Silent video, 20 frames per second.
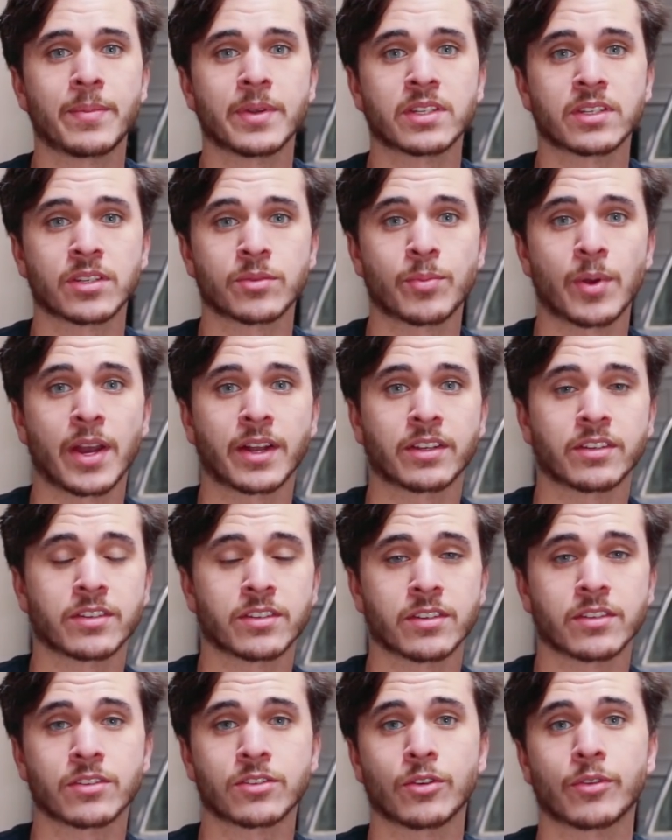business
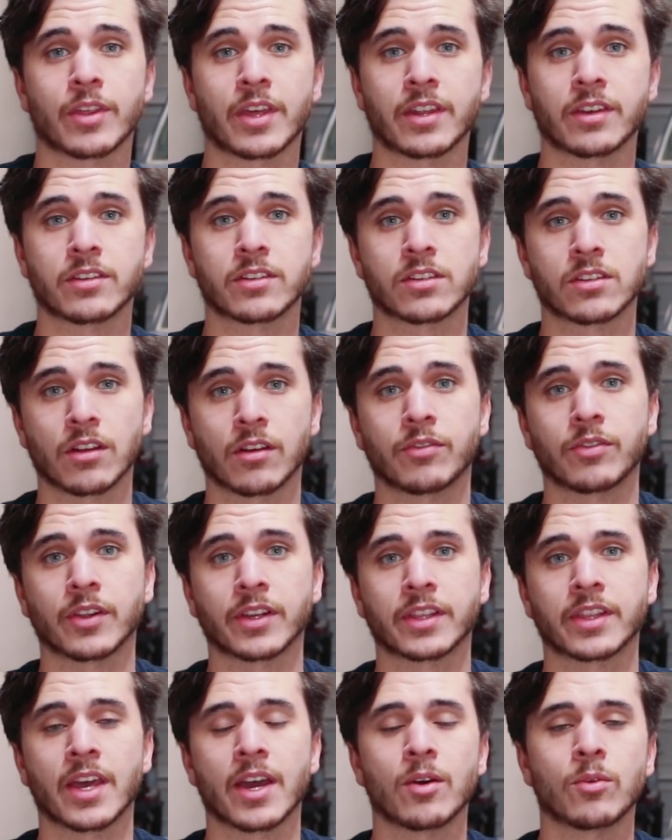practices so that stuff
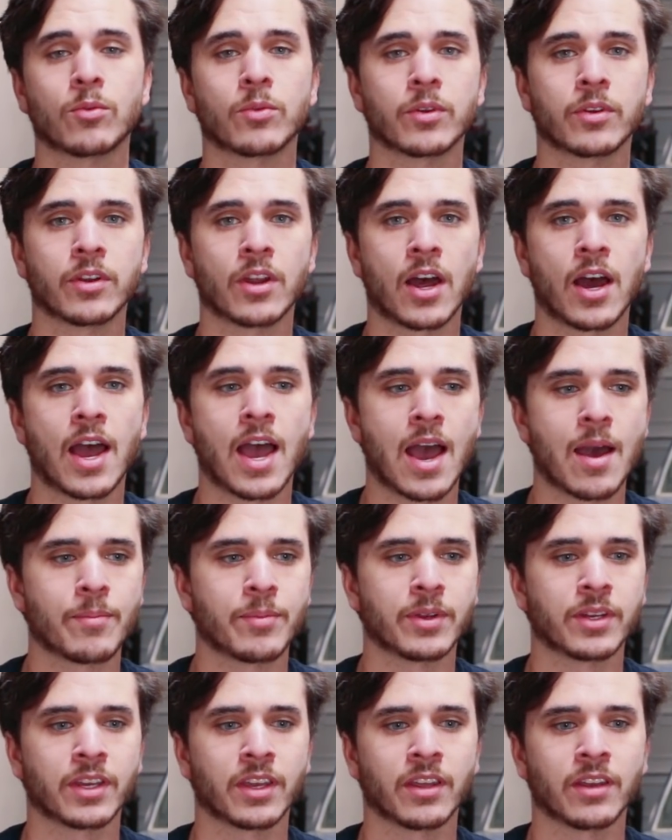like that would not
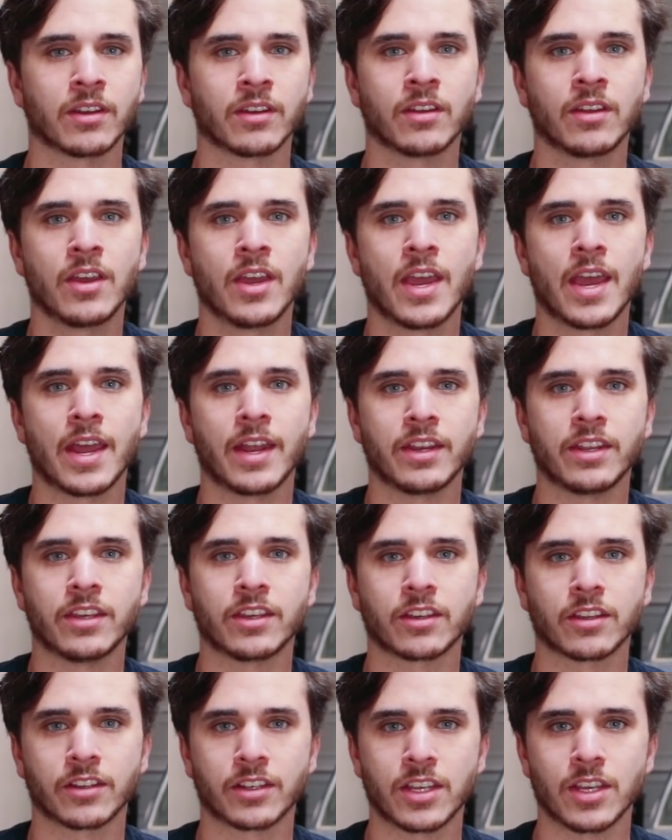happen again and he
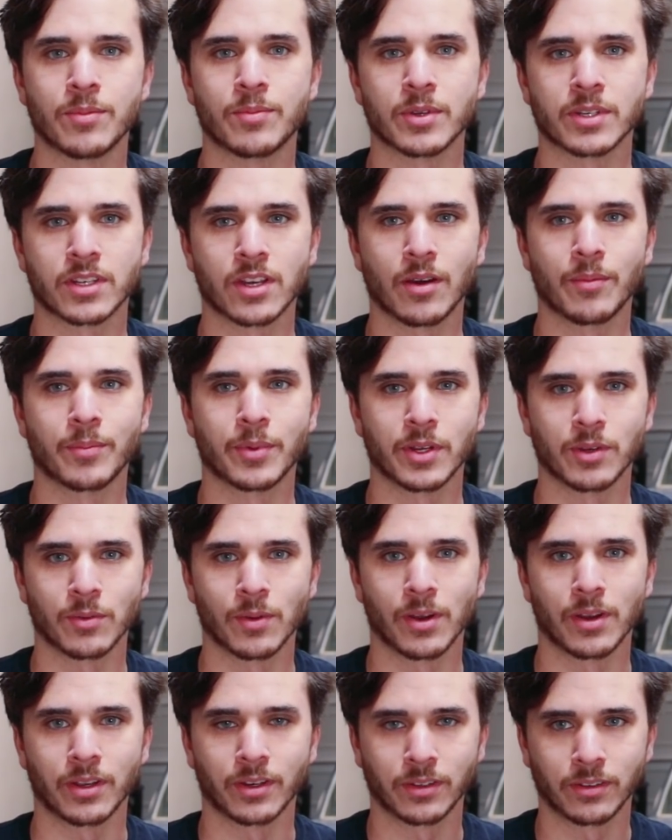could keep his company
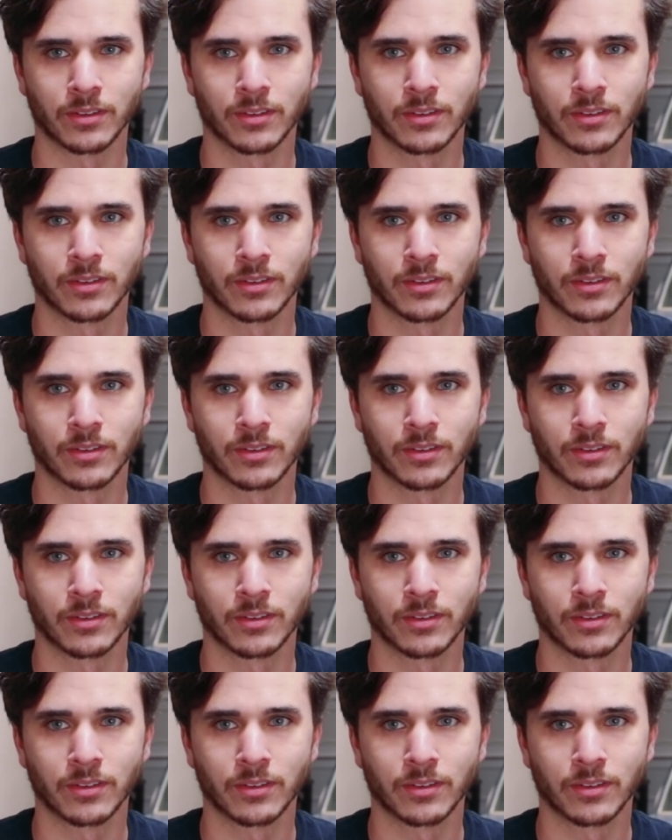running.